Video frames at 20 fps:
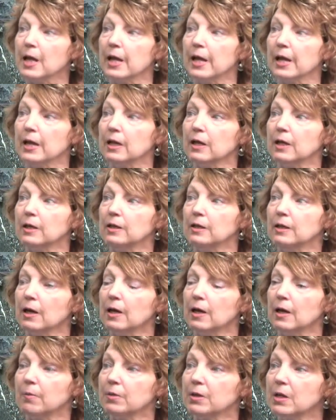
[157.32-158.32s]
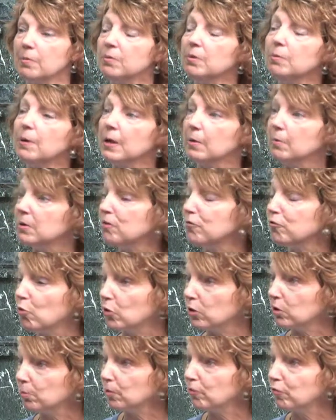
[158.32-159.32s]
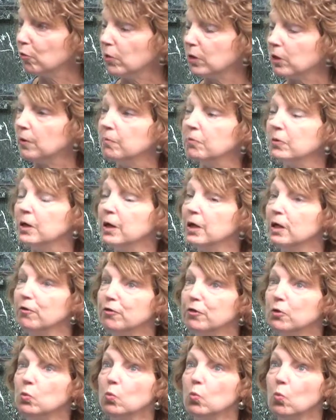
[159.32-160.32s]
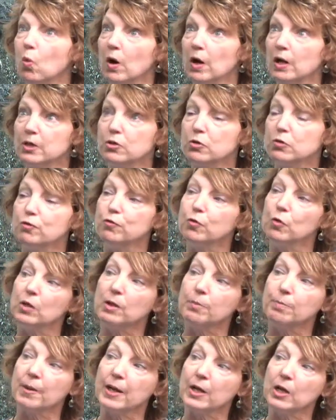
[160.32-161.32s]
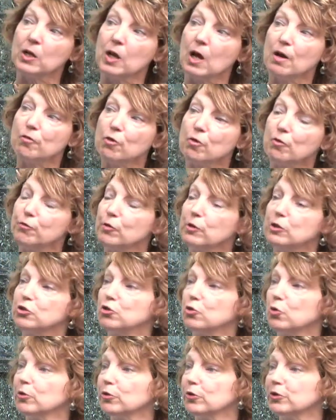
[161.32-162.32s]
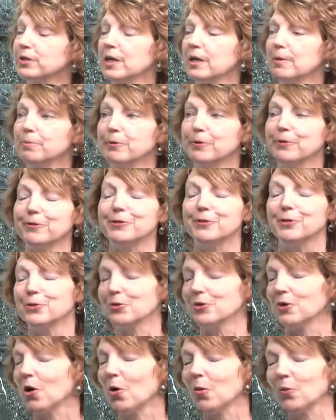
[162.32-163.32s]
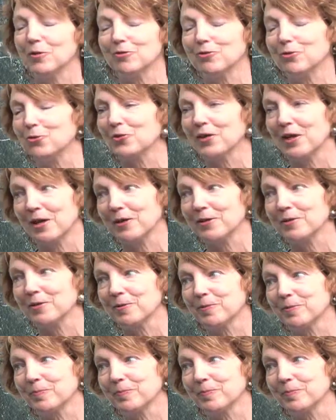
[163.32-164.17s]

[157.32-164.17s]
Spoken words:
and keep the payment affordable for you. If you want to fully pay it off over a shorter time period, you can always do that.